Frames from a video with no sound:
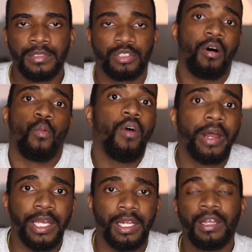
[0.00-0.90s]
So on
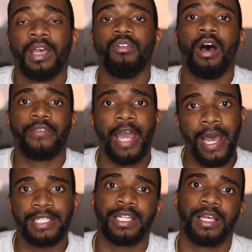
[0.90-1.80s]
one end, you have
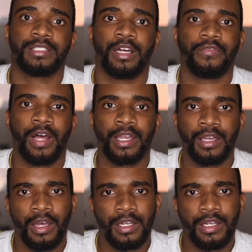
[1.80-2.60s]
guys saying stuff like,